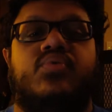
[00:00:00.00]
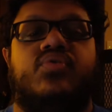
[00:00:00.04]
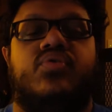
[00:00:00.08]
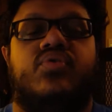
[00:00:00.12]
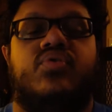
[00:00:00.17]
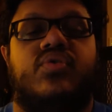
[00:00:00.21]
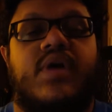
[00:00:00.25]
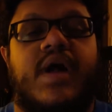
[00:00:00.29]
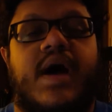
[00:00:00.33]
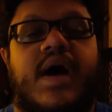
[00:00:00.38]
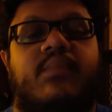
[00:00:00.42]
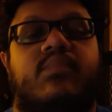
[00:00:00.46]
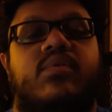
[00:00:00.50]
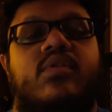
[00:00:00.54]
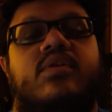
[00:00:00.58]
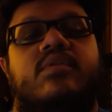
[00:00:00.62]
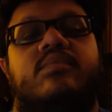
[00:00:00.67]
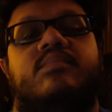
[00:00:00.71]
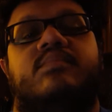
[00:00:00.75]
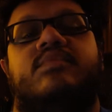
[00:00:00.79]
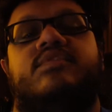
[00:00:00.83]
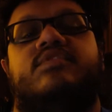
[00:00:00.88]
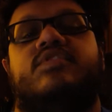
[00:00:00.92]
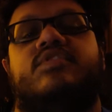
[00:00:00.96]

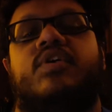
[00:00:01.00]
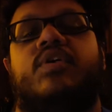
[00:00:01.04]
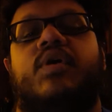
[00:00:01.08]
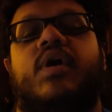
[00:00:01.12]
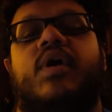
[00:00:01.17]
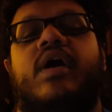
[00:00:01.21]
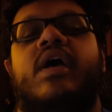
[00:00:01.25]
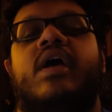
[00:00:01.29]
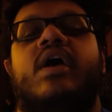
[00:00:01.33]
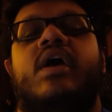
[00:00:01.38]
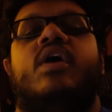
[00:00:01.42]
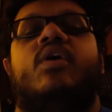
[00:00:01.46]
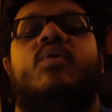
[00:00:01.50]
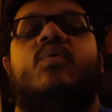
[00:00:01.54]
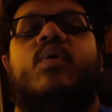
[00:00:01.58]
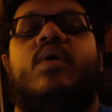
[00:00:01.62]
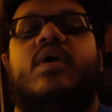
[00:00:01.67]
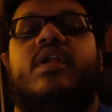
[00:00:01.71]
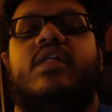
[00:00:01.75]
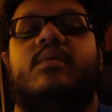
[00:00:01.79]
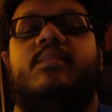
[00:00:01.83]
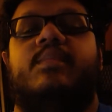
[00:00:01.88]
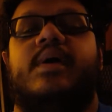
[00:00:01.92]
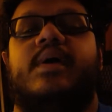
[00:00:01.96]
problems. So one
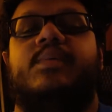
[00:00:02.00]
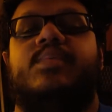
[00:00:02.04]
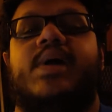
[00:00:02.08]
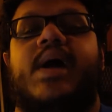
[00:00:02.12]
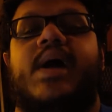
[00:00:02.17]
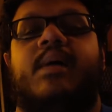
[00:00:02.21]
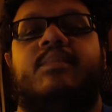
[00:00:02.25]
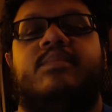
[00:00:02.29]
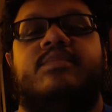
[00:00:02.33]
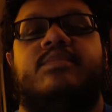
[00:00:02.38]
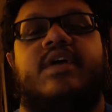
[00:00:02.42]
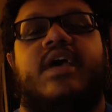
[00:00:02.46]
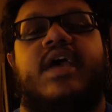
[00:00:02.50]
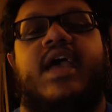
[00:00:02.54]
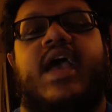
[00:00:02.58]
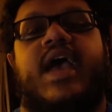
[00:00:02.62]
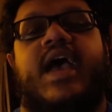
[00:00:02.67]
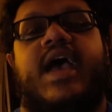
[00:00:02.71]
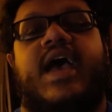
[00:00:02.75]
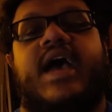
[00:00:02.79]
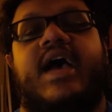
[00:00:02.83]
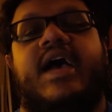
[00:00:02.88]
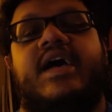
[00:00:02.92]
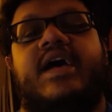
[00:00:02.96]
of the big problems I
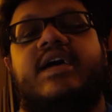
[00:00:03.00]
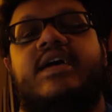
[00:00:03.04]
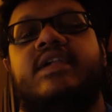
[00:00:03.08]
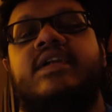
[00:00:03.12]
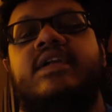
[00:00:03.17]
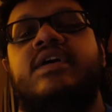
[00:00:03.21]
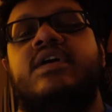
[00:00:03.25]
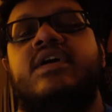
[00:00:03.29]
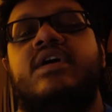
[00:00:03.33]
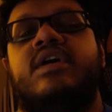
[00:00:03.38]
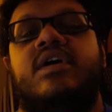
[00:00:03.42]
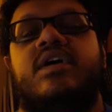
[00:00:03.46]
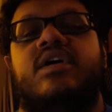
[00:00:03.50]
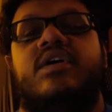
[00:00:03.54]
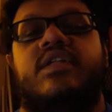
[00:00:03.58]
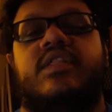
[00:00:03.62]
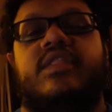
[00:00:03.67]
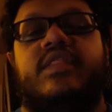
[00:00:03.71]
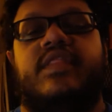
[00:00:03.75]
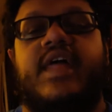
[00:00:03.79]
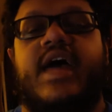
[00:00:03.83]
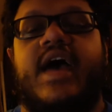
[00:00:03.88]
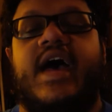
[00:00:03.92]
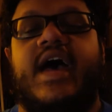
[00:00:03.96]
had
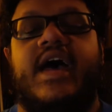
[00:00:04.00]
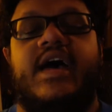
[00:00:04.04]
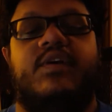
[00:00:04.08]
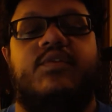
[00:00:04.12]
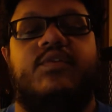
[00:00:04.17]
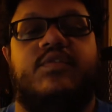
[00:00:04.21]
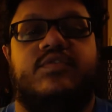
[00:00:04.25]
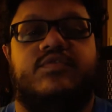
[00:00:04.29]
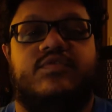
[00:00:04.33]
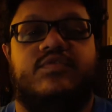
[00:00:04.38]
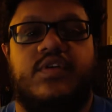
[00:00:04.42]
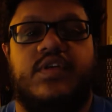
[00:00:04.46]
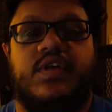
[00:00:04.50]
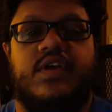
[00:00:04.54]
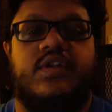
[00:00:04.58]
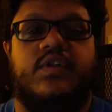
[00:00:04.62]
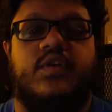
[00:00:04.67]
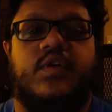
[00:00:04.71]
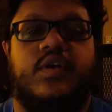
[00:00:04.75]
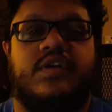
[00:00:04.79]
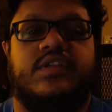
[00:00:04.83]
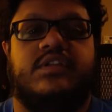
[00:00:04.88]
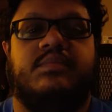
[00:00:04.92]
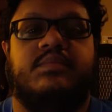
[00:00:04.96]
that was really
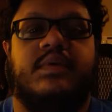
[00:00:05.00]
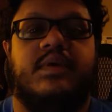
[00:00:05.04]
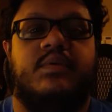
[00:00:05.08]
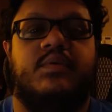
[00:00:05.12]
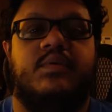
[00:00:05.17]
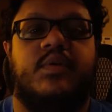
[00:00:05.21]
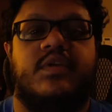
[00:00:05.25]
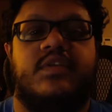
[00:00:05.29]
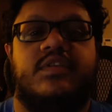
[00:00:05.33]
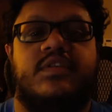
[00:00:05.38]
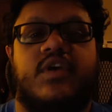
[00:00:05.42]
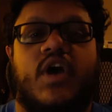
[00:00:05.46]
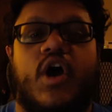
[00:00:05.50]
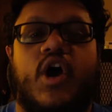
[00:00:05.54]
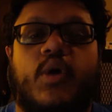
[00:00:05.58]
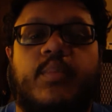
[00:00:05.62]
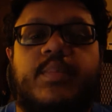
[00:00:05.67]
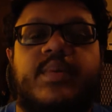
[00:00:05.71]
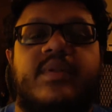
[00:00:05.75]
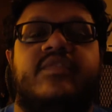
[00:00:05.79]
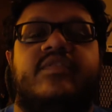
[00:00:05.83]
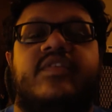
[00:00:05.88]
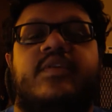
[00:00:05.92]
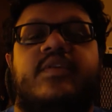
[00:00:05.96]
annoying to me was
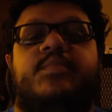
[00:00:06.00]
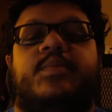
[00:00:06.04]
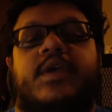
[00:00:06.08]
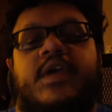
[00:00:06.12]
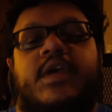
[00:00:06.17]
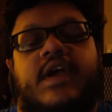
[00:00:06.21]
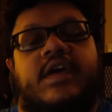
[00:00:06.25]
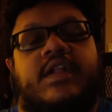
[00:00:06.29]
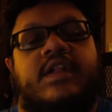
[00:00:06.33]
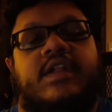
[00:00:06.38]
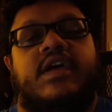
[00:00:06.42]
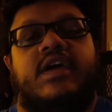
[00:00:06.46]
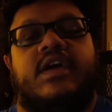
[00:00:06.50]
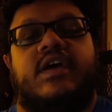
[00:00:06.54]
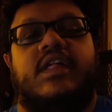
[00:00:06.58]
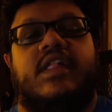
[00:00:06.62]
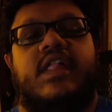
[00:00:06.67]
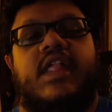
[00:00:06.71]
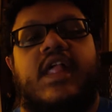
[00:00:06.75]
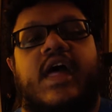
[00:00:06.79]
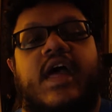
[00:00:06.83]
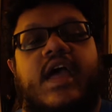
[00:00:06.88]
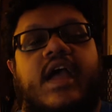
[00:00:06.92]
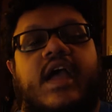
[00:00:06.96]
OpenVPN.
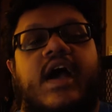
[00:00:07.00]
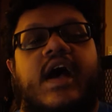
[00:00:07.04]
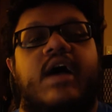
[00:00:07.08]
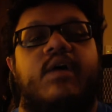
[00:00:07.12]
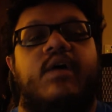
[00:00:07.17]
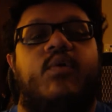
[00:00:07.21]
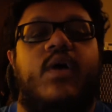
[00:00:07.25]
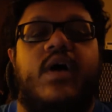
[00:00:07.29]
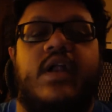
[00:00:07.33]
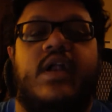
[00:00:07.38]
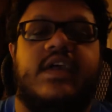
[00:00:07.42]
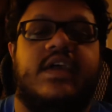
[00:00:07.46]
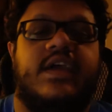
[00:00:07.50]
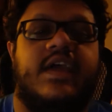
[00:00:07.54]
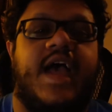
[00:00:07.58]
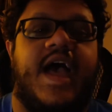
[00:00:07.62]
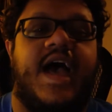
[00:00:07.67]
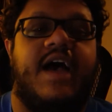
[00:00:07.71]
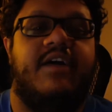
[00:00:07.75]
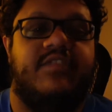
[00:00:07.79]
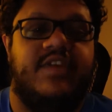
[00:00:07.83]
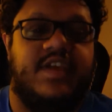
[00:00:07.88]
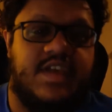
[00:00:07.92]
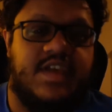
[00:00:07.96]
I want to
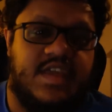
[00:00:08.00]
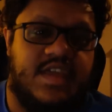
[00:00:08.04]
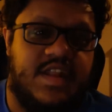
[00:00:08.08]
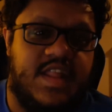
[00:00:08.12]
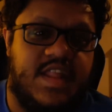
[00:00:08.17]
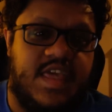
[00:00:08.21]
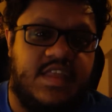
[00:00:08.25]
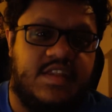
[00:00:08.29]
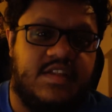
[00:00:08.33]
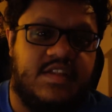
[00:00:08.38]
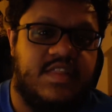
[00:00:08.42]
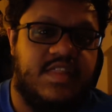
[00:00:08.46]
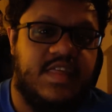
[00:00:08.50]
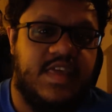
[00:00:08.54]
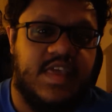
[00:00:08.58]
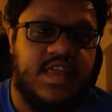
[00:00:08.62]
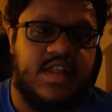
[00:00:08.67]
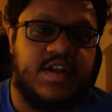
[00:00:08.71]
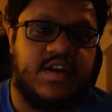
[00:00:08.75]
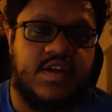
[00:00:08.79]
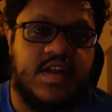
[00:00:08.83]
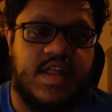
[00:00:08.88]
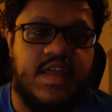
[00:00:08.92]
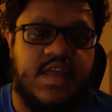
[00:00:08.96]
have it connect to the
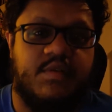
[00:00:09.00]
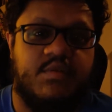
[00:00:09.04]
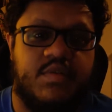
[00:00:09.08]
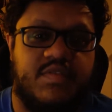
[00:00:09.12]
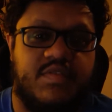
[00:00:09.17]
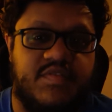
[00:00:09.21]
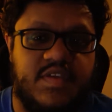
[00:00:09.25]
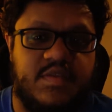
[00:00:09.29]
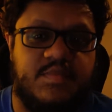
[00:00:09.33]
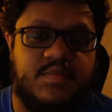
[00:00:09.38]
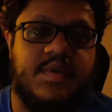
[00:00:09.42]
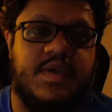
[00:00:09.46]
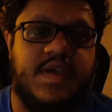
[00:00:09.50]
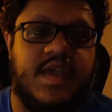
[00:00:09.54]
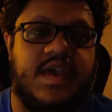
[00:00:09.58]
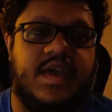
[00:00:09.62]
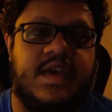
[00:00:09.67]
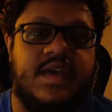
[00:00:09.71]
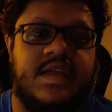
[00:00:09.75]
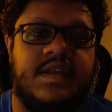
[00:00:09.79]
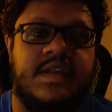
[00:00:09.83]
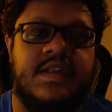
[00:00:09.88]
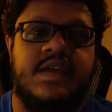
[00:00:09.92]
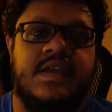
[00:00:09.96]
internet with
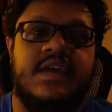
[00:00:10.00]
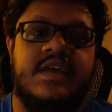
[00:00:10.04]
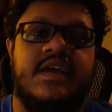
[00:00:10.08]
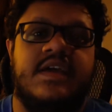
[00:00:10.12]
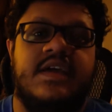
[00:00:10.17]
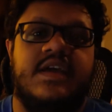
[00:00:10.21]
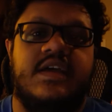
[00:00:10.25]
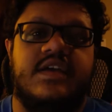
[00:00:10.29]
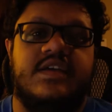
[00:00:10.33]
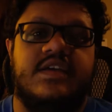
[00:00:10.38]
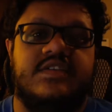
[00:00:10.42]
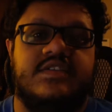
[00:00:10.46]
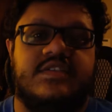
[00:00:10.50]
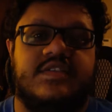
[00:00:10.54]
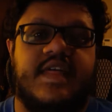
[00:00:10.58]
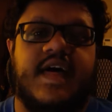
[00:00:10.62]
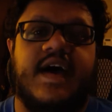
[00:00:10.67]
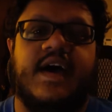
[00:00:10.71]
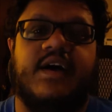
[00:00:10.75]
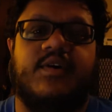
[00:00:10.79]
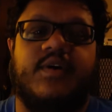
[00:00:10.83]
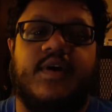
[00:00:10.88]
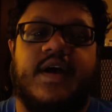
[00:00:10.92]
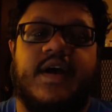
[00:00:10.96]
VPN, so
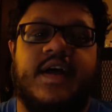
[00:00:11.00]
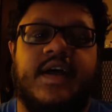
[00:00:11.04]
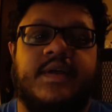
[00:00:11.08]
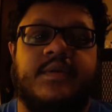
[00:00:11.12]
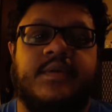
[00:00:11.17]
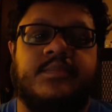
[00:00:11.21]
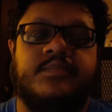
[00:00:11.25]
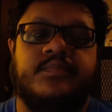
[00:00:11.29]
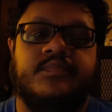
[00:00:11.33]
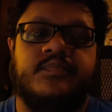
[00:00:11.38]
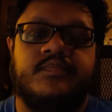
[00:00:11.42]
that way